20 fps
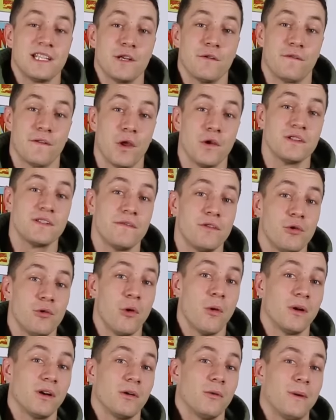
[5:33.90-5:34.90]
So for those of you
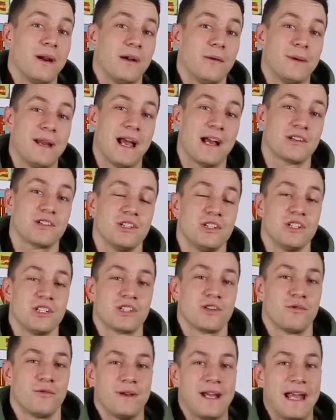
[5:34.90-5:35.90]
who aren't aware, we actually
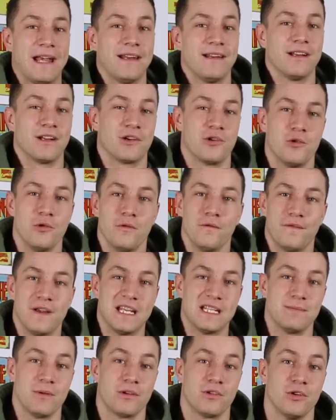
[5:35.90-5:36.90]
just created a cool
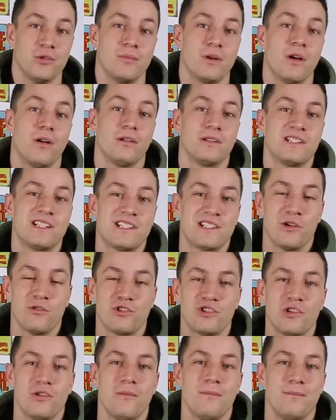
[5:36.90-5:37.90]
Facebook group called
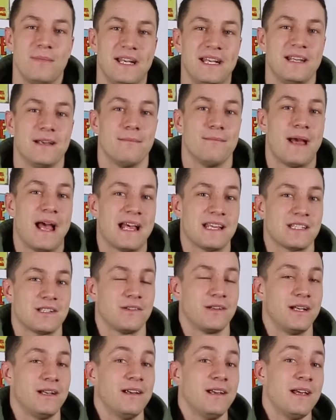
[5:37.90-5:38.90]
Social Media
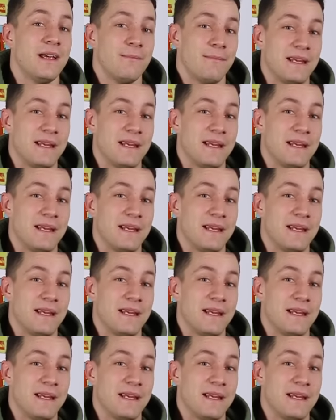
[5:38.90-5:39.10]
Mastery.